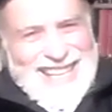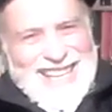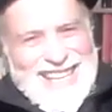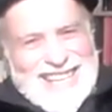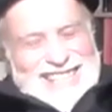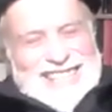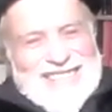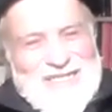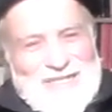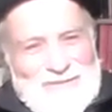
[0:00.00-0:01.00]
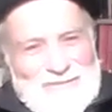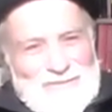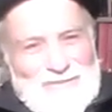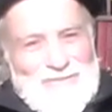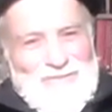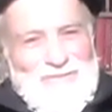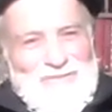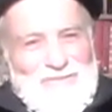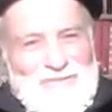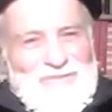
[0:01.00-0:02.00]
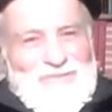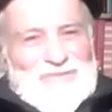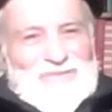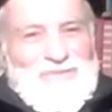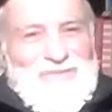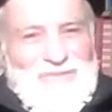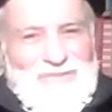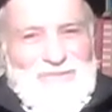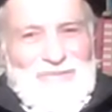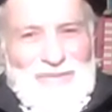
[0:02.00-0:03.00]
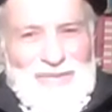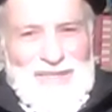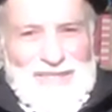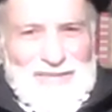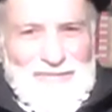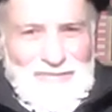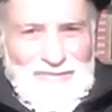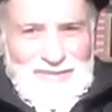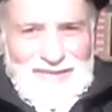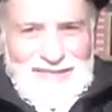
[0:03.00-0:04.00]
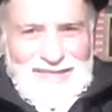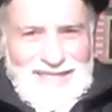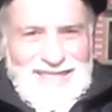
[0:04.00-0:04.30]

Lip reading: Well, there's a resurgence of this concept now going around.